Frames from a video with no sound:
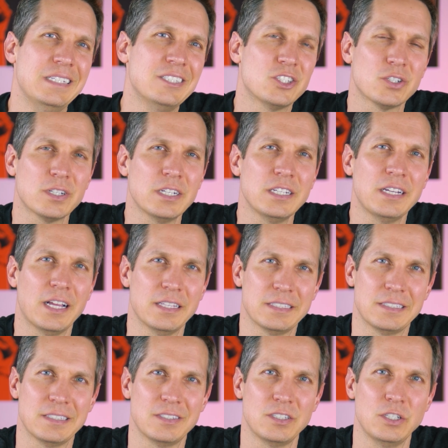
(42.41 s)
In circuit
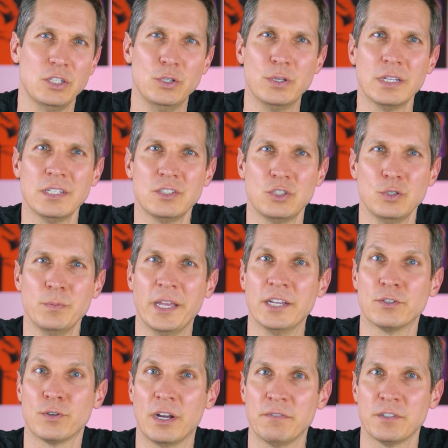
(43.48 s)
analysis, you can assume a
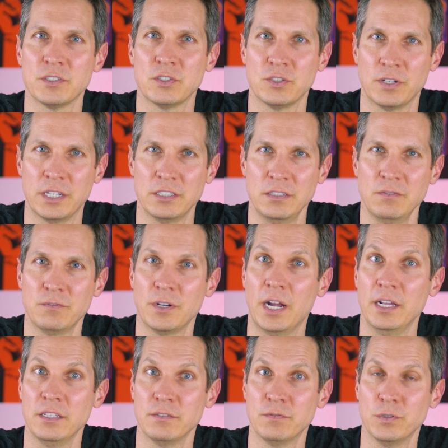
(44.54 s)
reference direction for
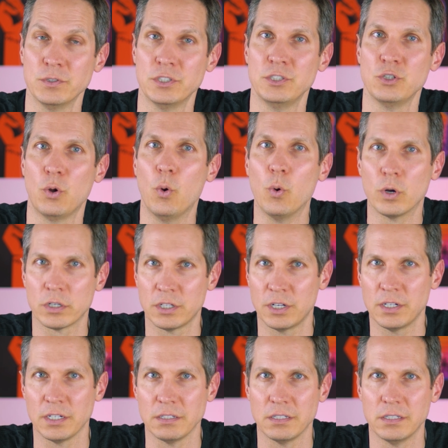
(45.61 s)
either voltage or
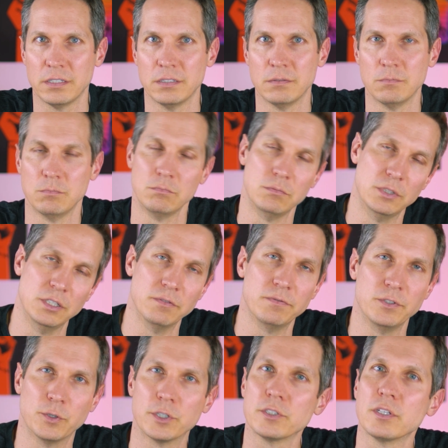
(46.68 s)
current.
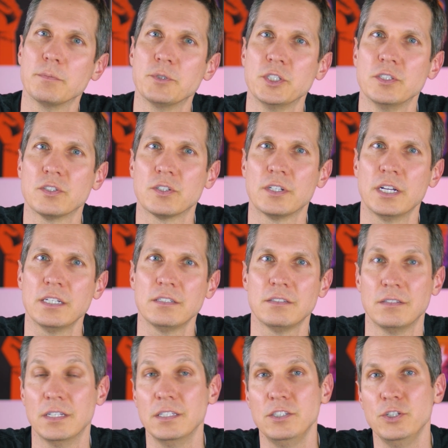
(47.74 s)
If your assumption is
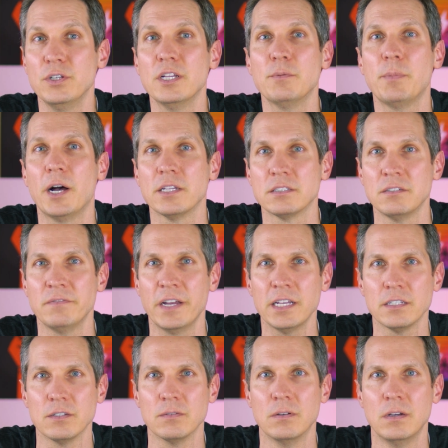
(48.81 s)
correct, then you get a positive
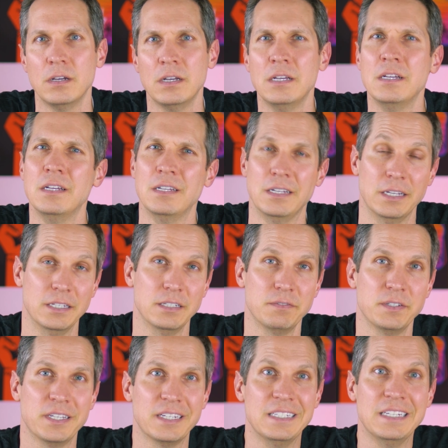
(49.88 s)
value. And
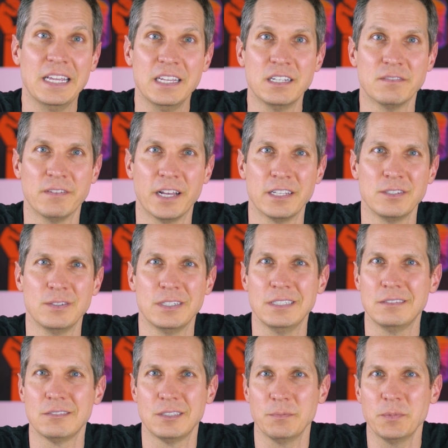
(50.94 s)
if you get a negative value,
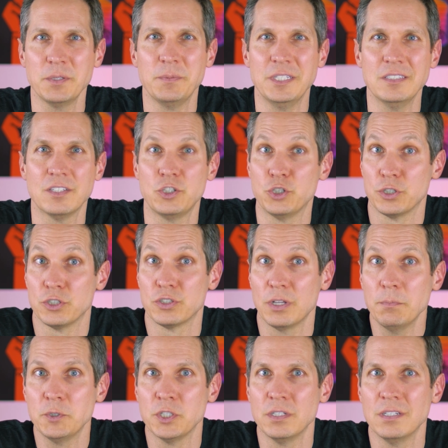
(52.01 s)
it simply means that your
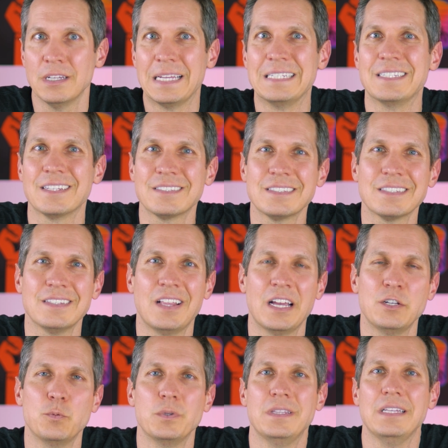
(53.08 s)
assumption doesn't
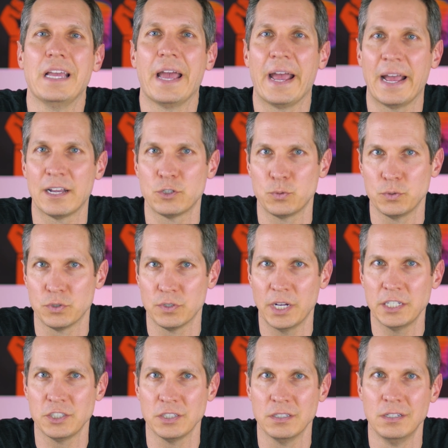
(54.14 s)
align with the actual
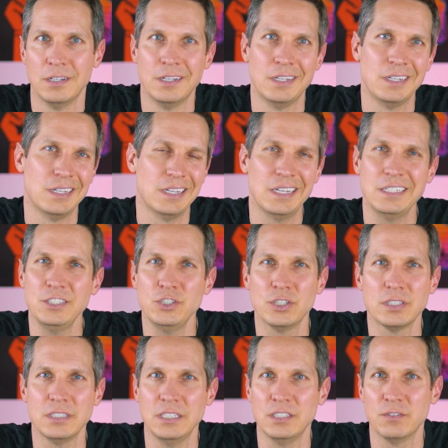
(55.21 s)
direction and you
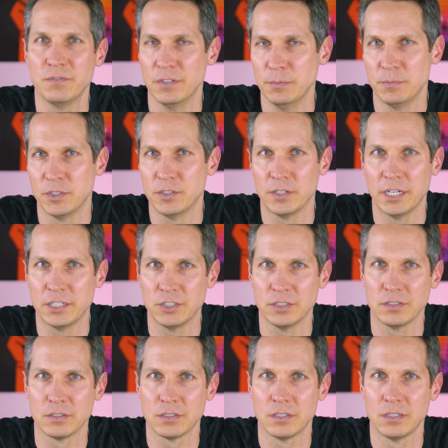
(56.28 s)
just need to flip the
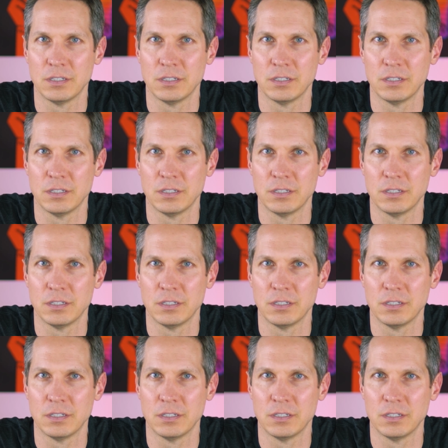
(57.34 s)
directions.